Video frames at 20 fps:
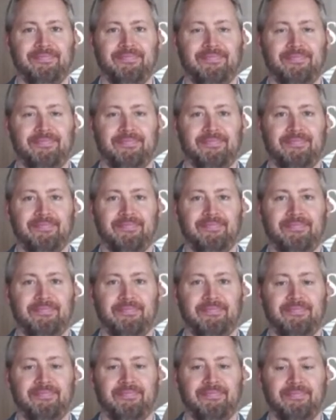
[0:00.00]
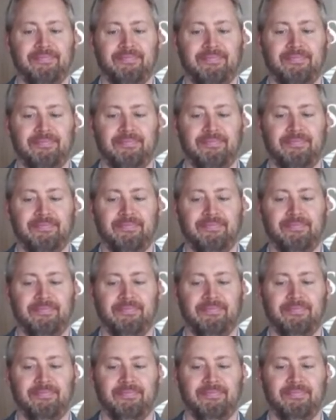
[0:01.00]

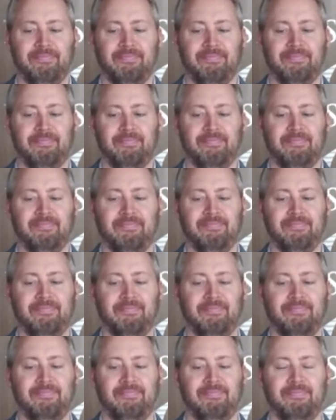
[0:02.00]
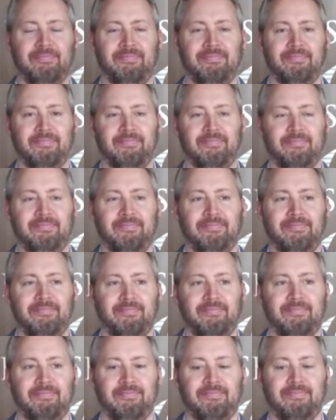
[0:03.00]

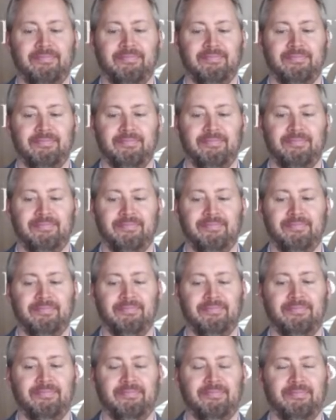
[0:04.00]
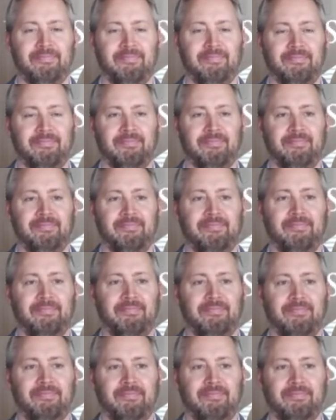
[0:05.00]

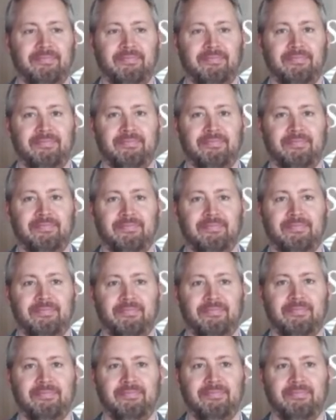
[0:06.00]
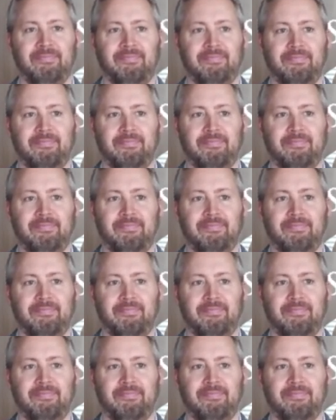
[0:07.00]
No words are spoken by the person on screen.